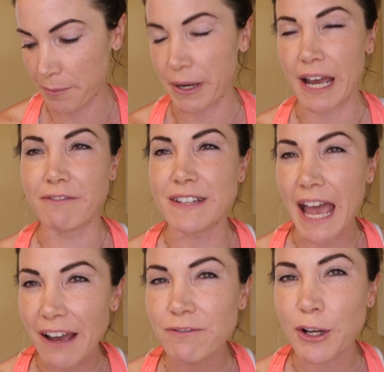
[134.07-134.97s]
but I
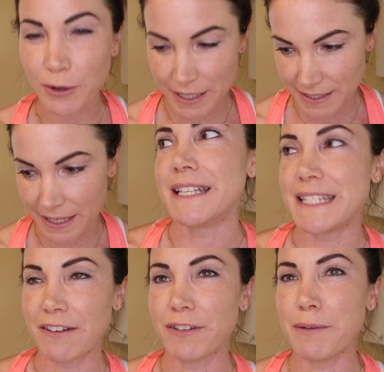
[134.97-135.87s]
have noticed that it's
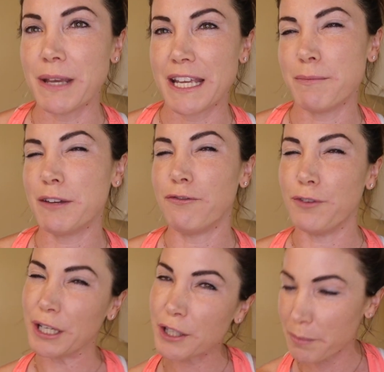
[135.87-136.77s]
definitely making me
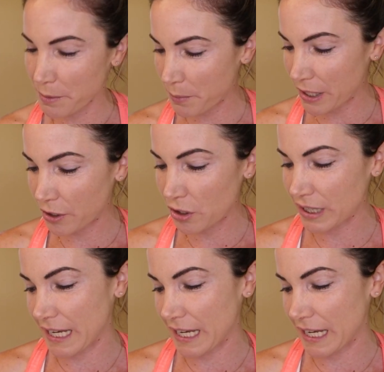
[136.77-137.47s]
feel a bit better.